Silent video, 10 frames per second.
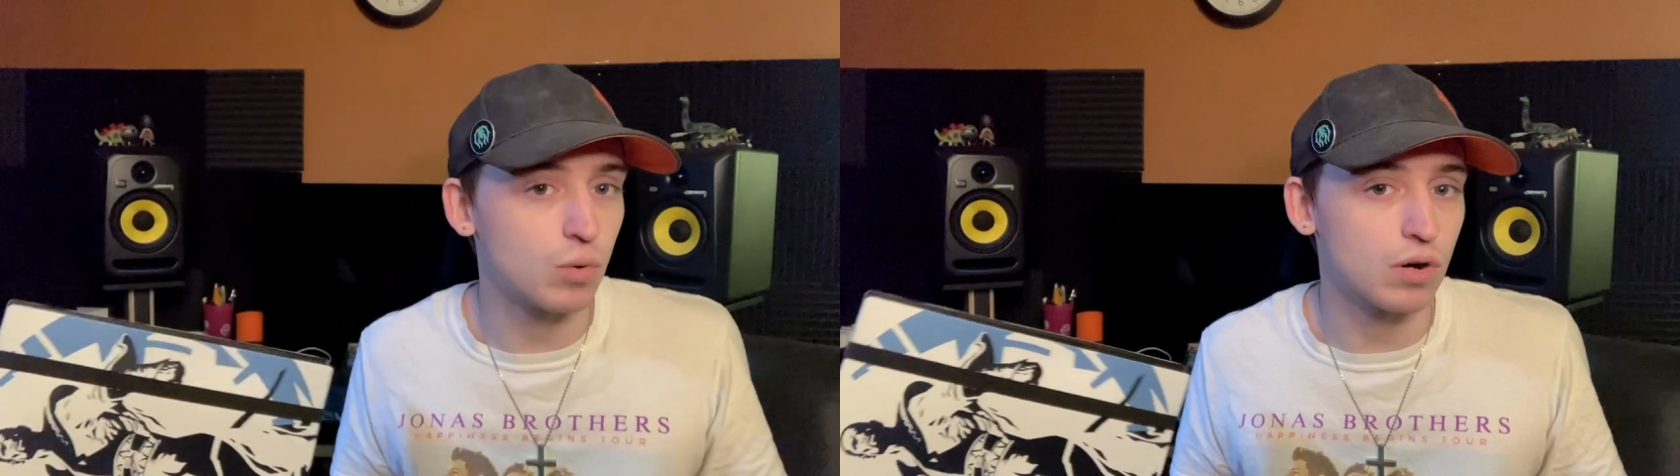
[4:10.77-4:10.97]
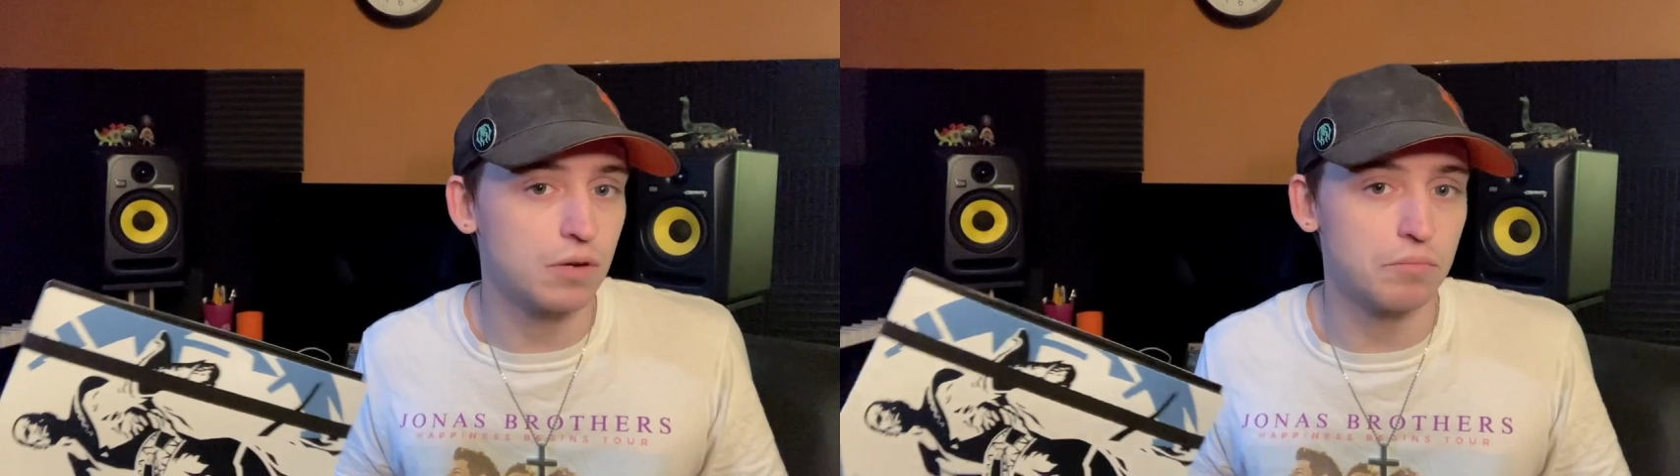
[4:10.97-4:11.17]

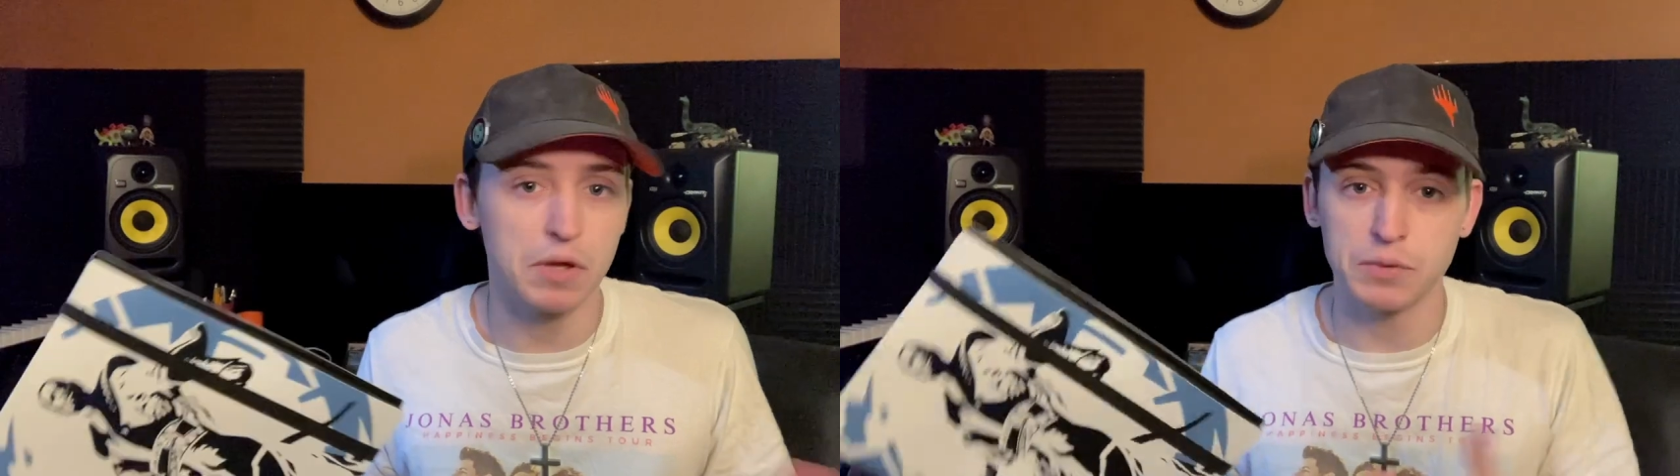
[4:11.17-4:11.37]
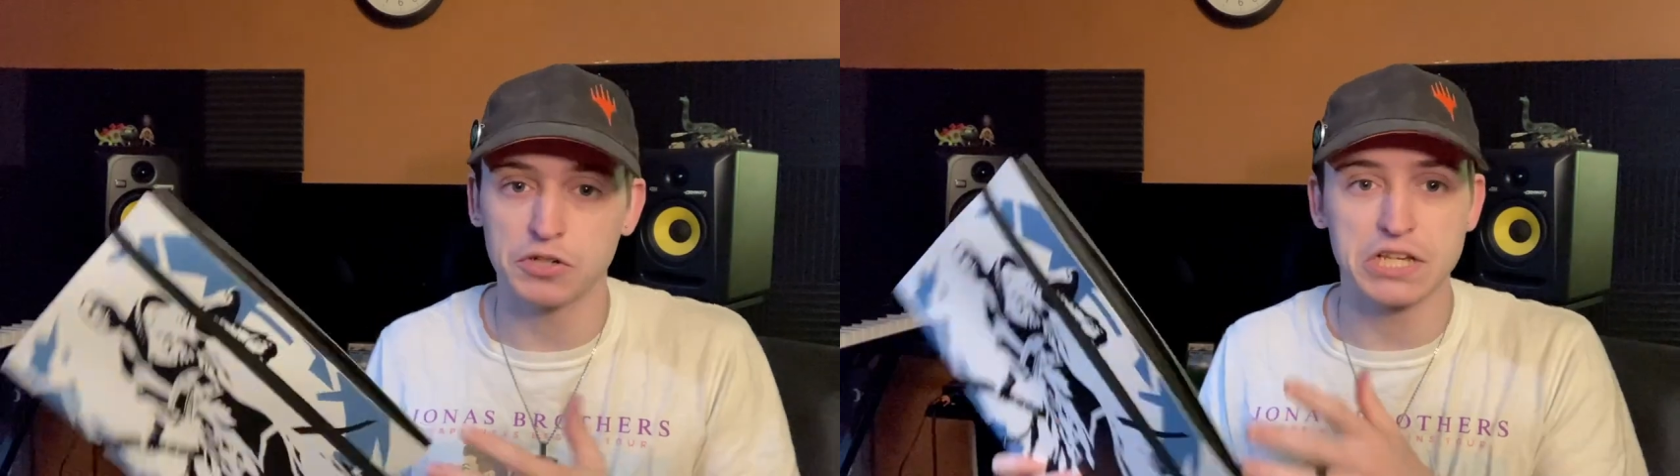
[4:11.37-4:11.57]
or
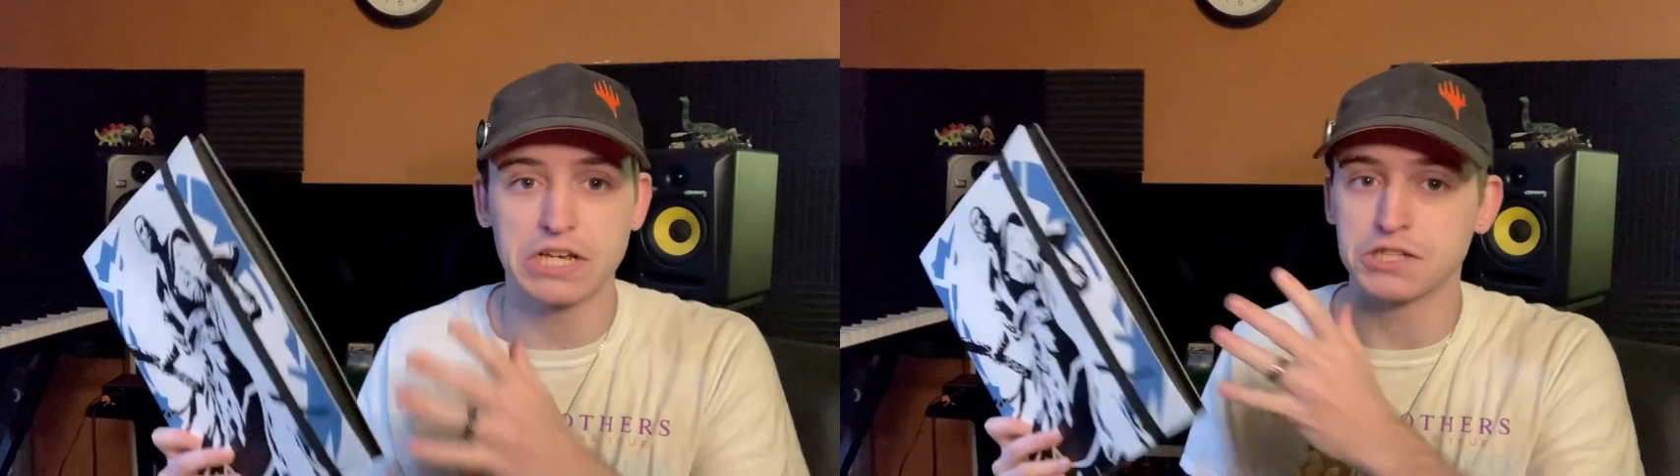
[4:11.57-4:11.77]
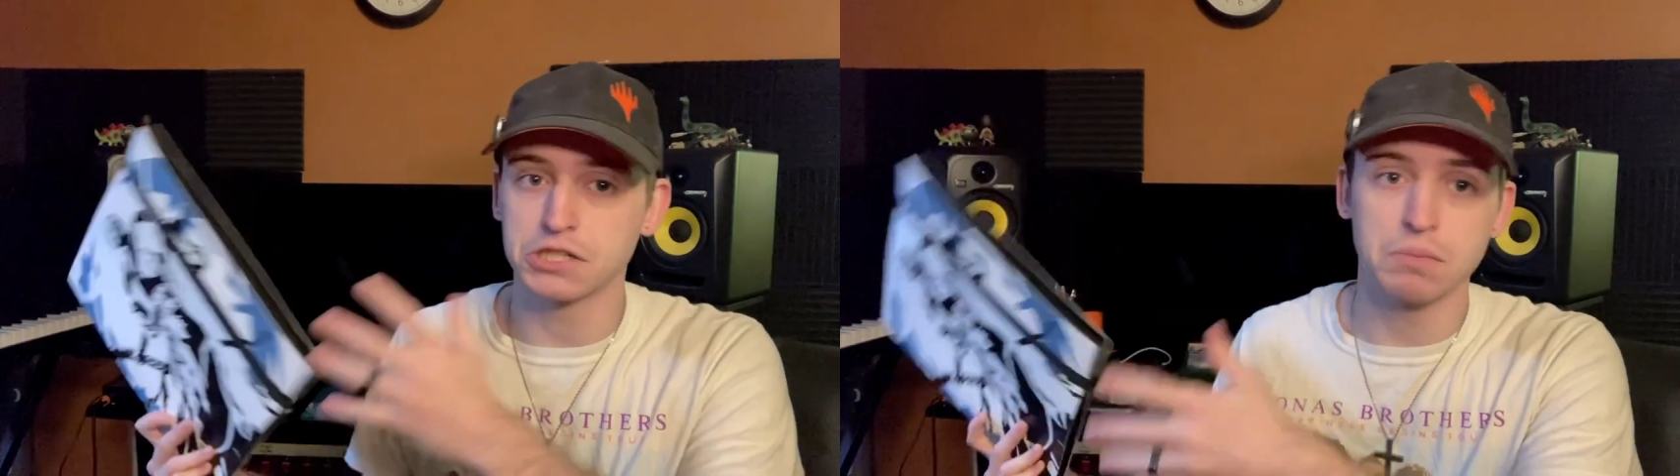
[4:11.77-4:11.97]
maybe you're
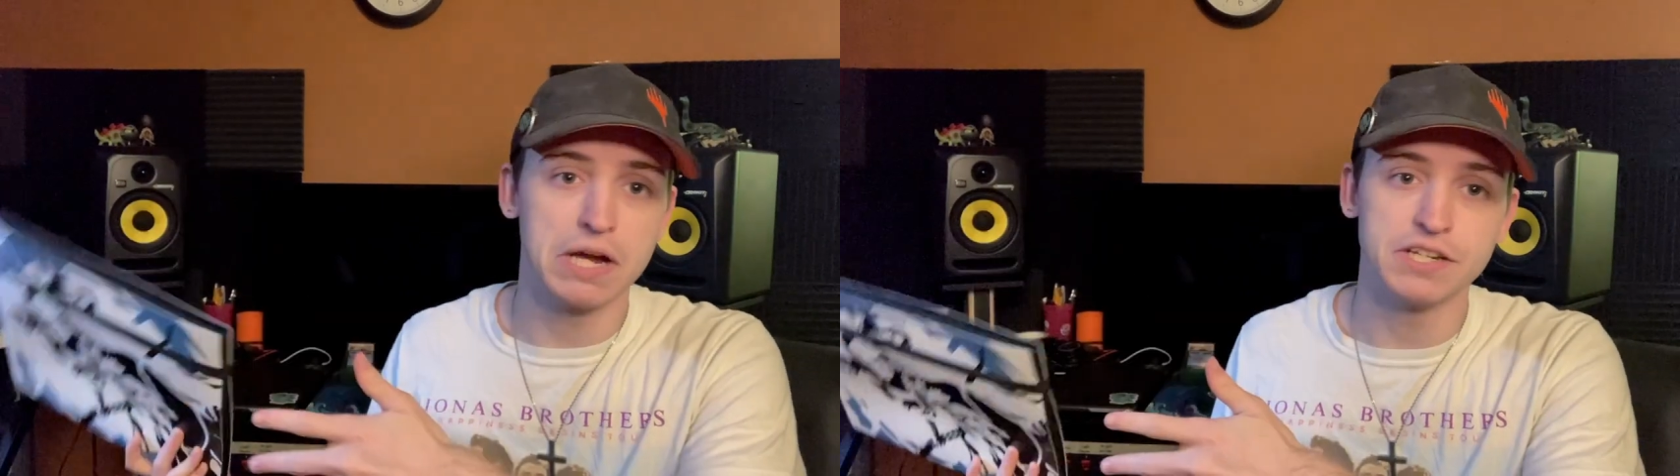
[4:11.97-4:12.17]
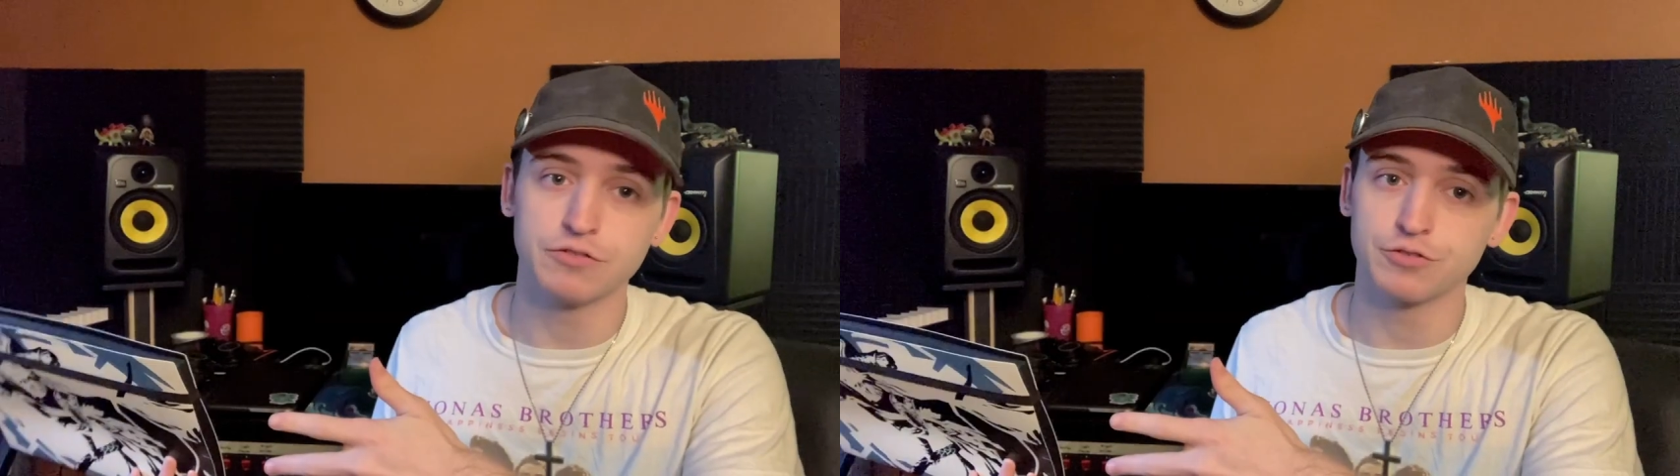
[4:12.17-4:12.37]
taking some
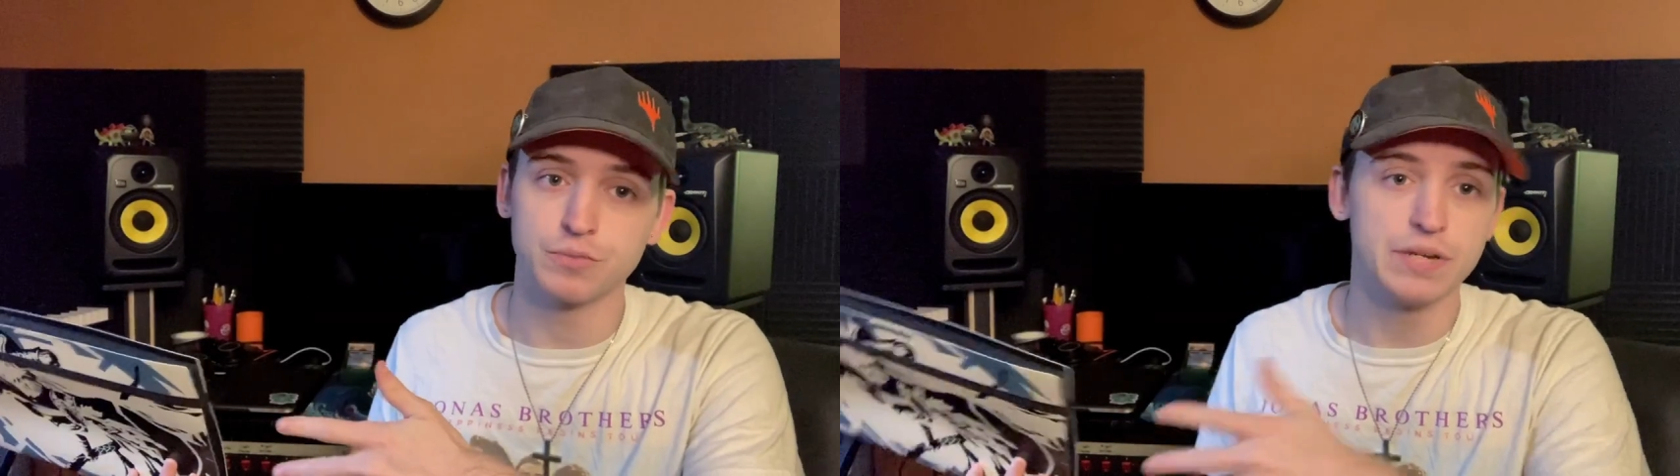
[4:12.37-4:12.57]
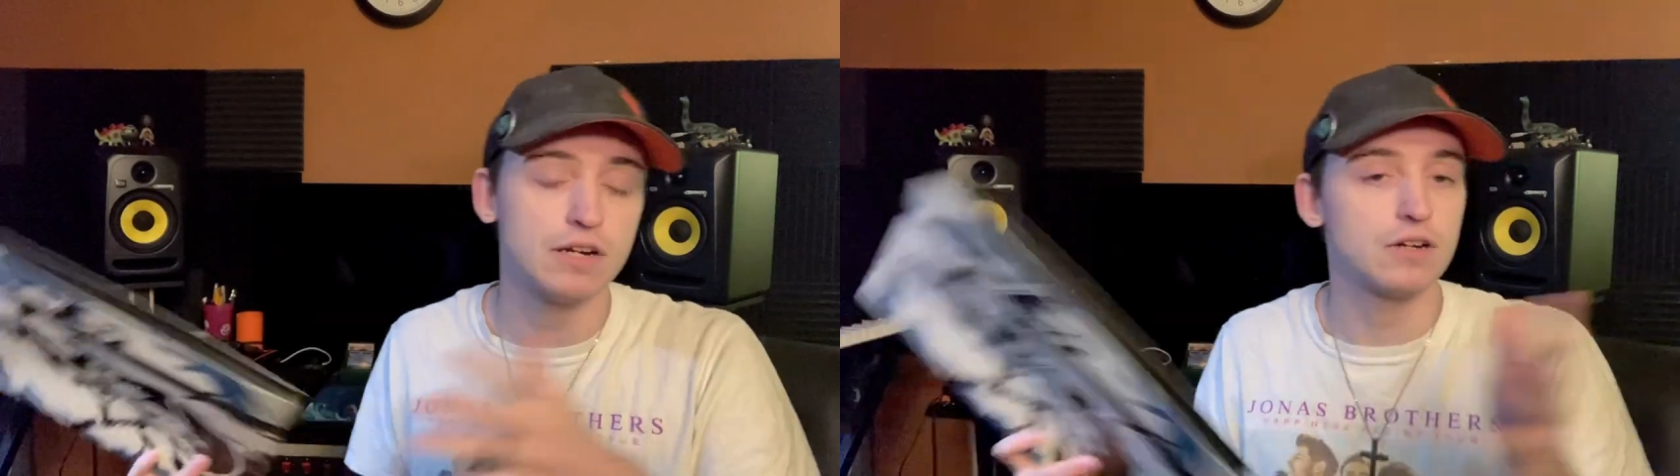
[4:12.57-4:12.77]
idea
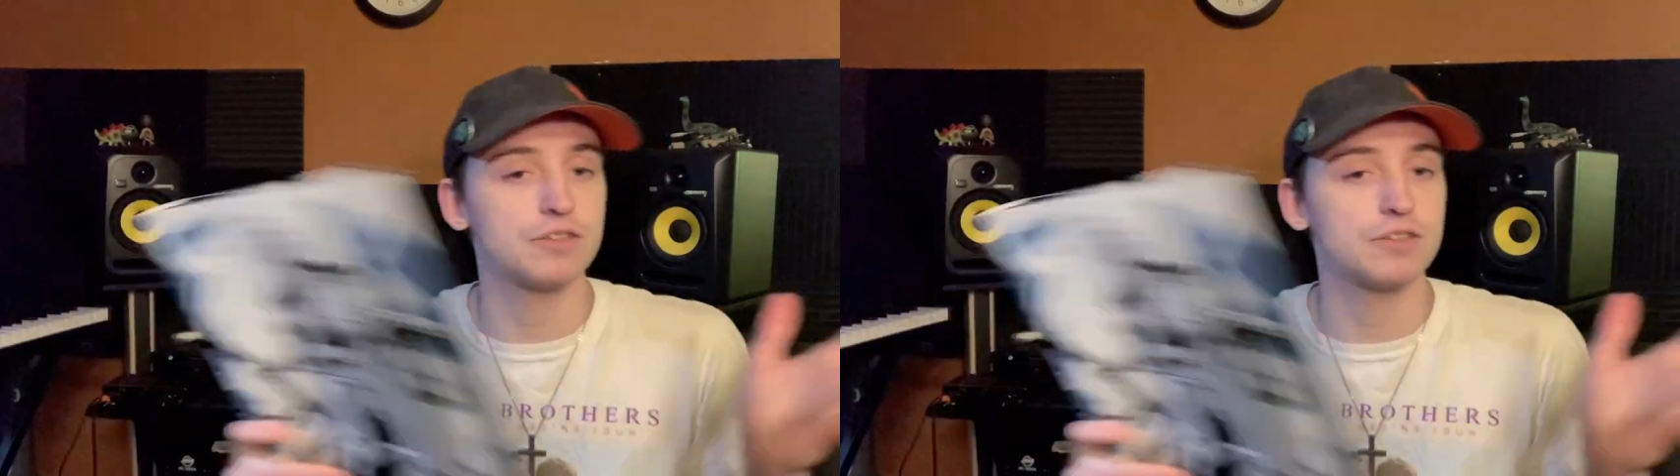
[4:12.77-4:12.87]
from here